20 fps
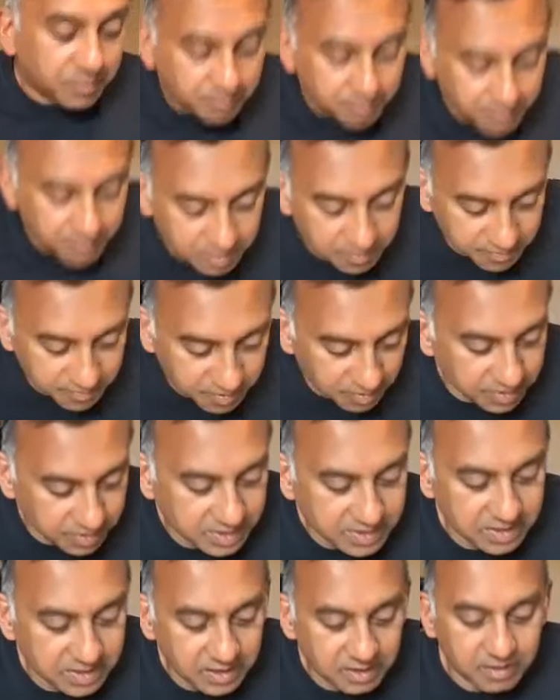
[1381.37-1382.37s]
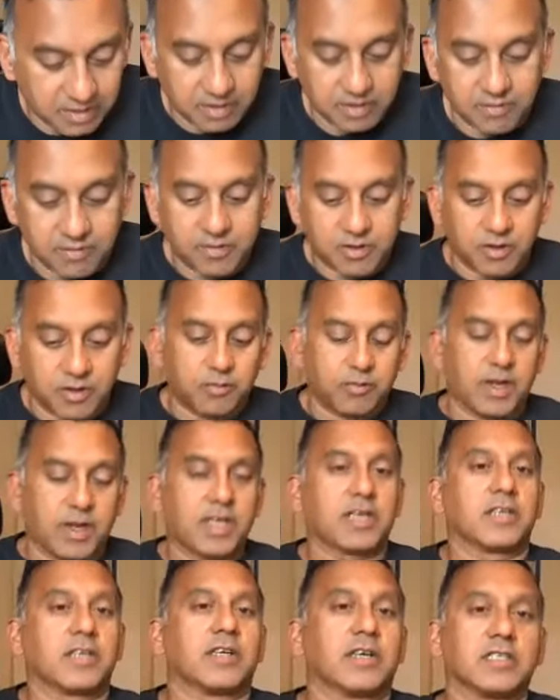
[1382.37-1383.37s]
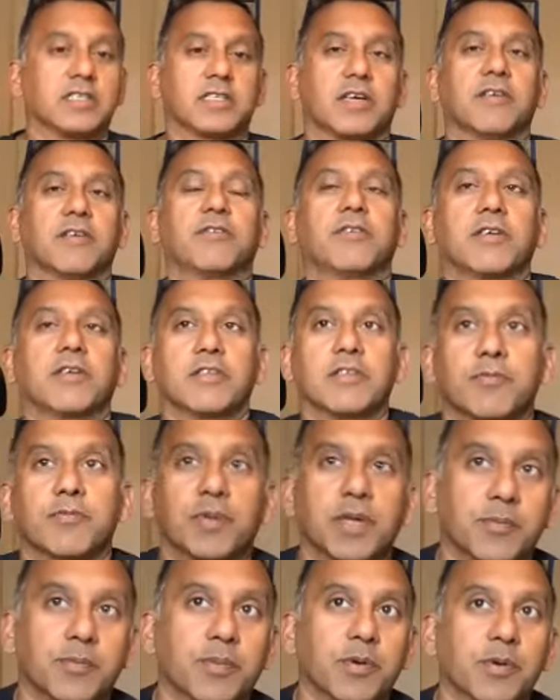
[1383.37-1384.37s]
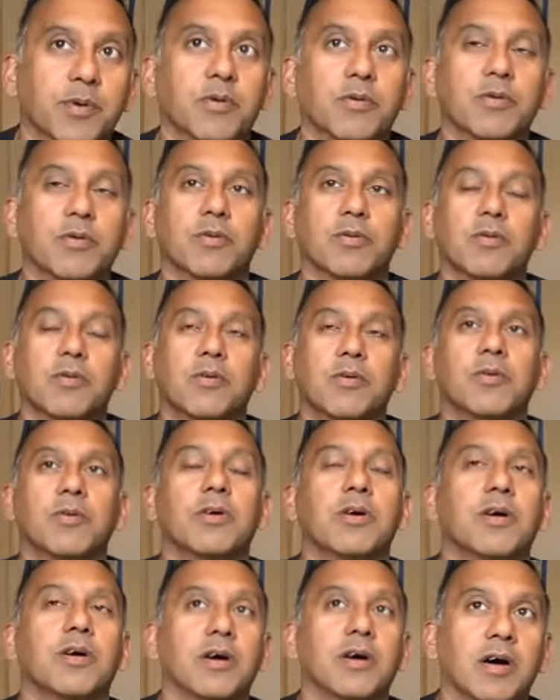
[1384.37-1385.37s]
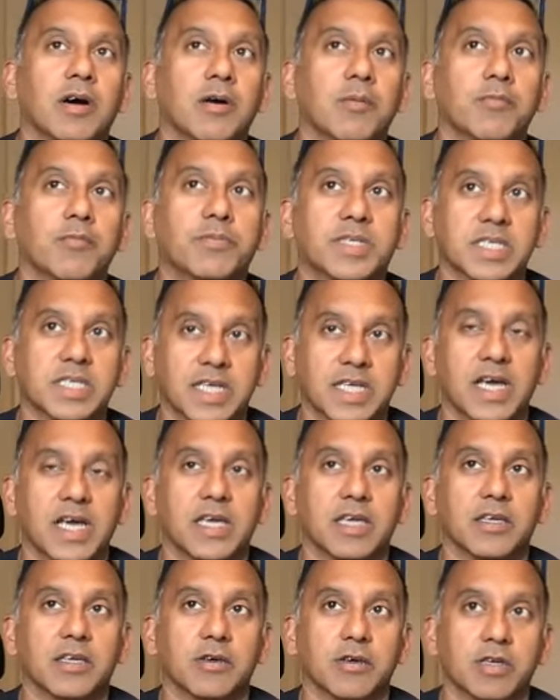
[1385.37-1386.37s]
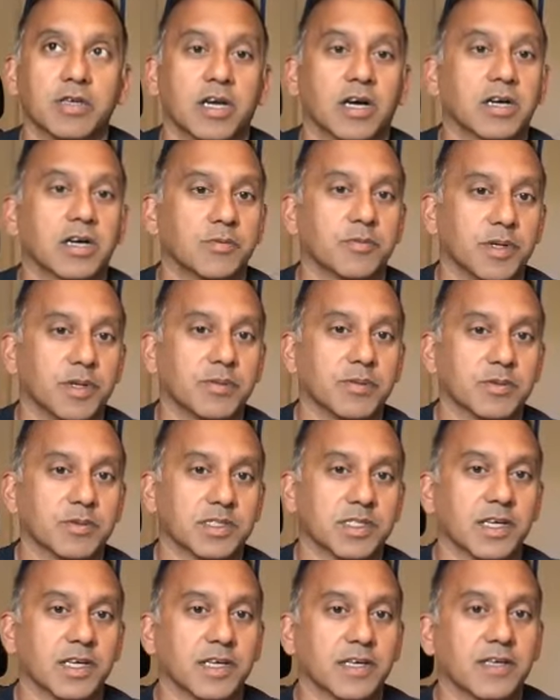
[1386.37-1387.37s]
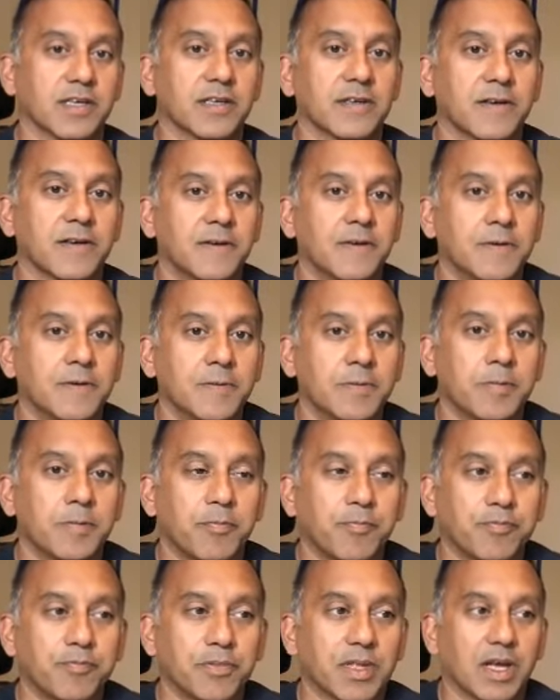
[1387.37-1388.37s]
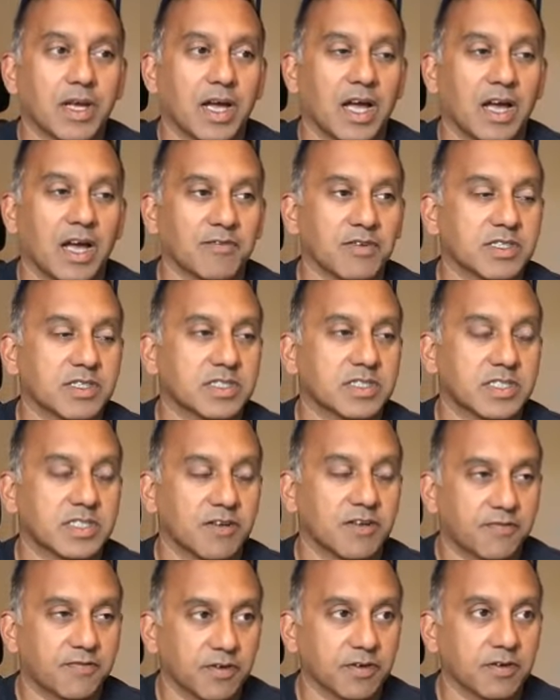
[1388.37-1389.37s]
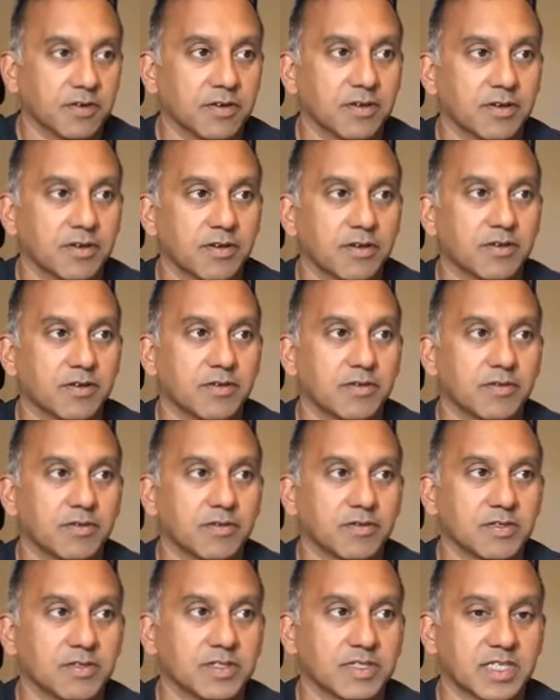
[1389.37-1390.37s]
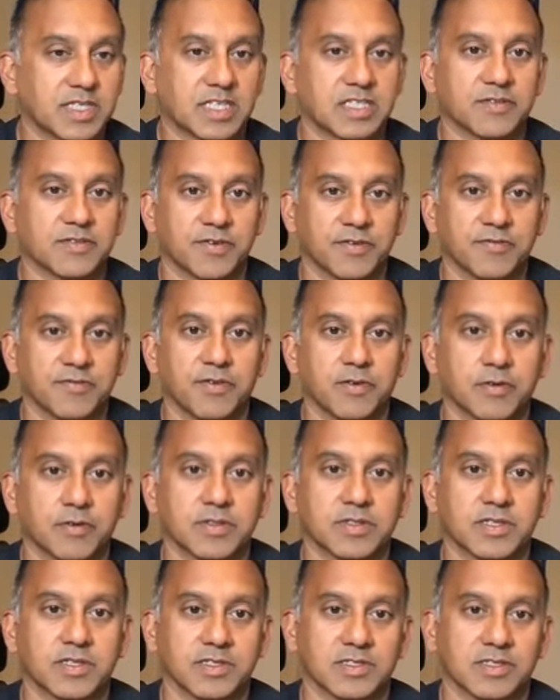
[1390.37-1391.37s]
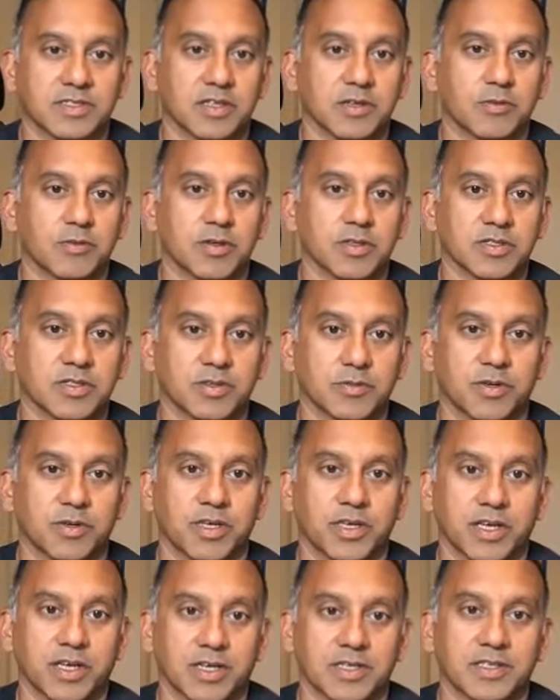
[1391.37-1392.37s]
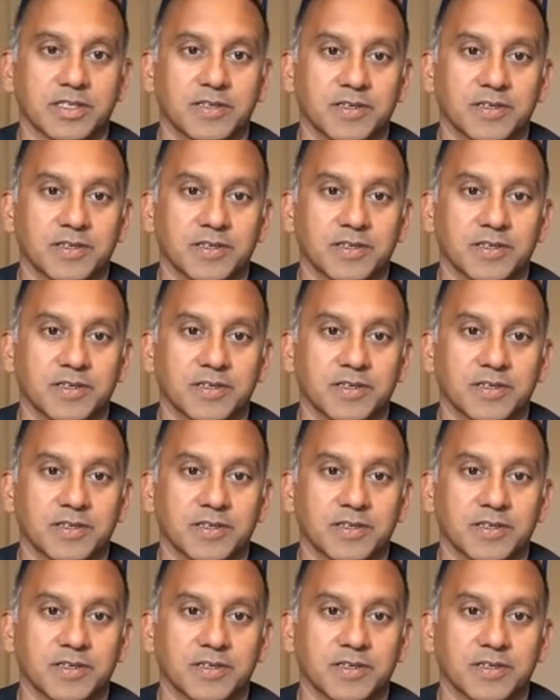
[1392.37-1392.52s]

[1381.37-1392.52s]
But you've got to recognize, I think, that people today, younger people today, have a different set of influences to the ones that we had.